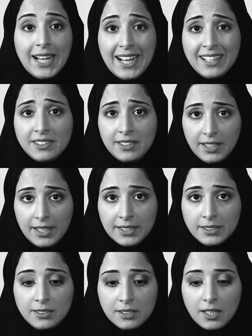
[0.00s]
At the
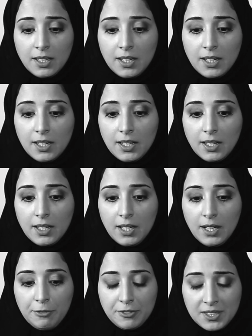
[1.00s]
end,
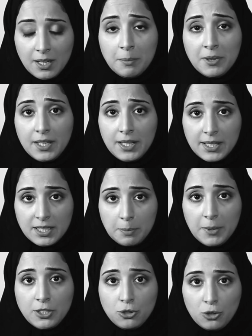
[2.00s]
if something is
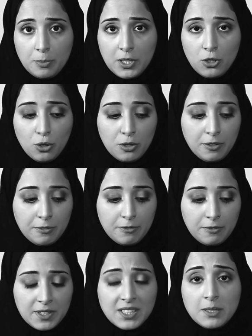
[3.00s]
meant to be, or
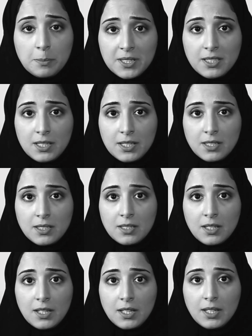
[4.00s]
if this
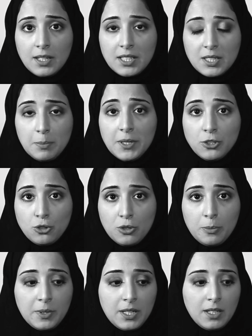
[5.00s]
business is meant
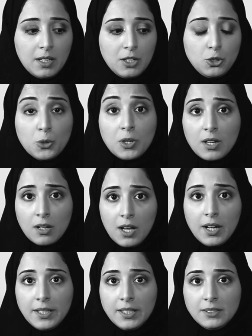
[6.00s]
to be your
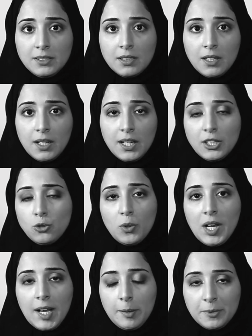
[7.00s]
client, it
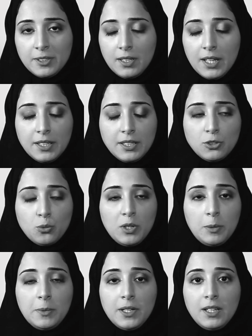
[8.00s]
will happen, and it
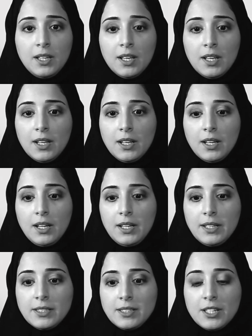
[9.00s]
will be
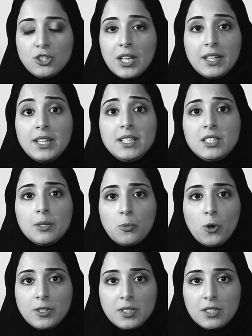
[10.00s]
such an easy
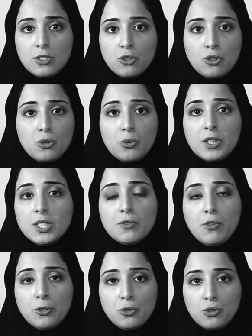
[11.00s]
process to do this
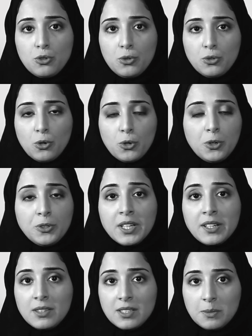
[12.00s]
photo shoot or
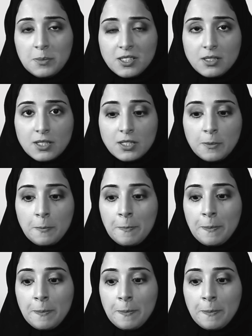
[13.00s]
conduct this business.